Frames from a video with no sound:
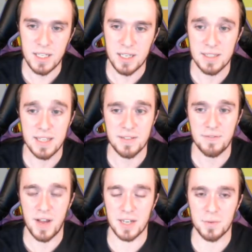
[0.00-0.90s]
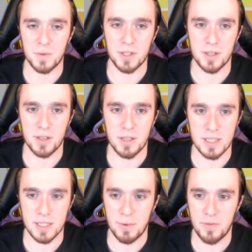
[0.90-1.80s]
Because his effect's really good, because
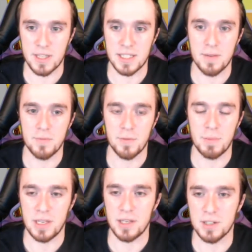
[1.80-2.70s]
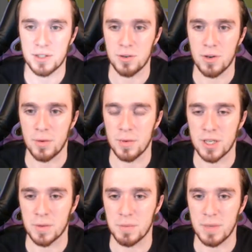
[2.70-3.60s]
it prevents him from being destroyed, which
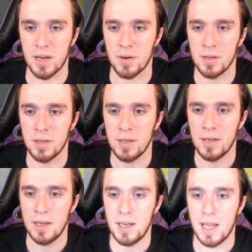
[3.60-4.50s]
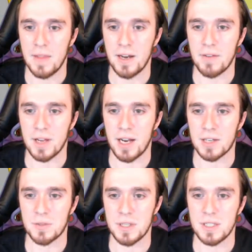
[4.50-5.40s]
helps me out. And I've got
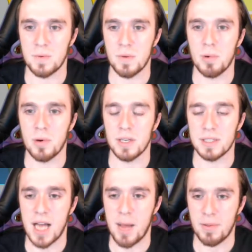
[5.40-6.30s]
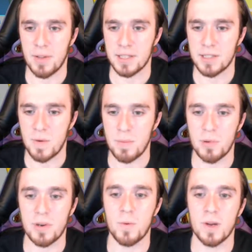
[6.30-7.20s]
XYZ Reborn on top of that, so I'm
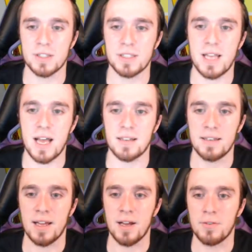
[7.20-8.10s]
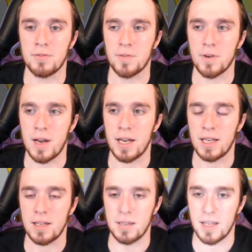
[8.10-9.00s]
pretty well stacked now for
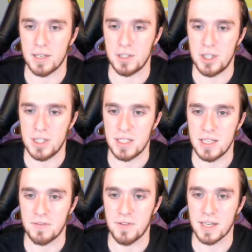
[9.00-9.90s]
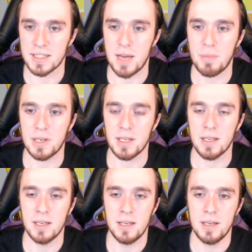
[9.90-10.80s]
any, like, cheesy effects happening
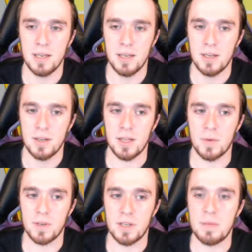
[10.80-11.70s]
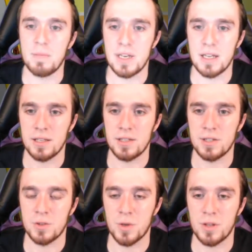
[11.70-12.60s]
that would immediately
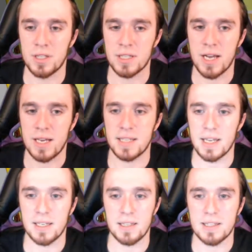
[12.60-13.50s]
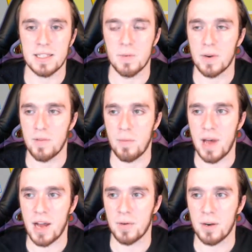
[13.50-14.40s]
destroy these guys. I can at least get one of them
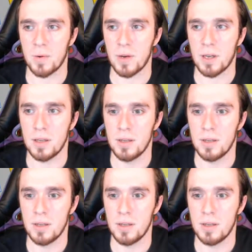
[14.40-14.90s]
back right away.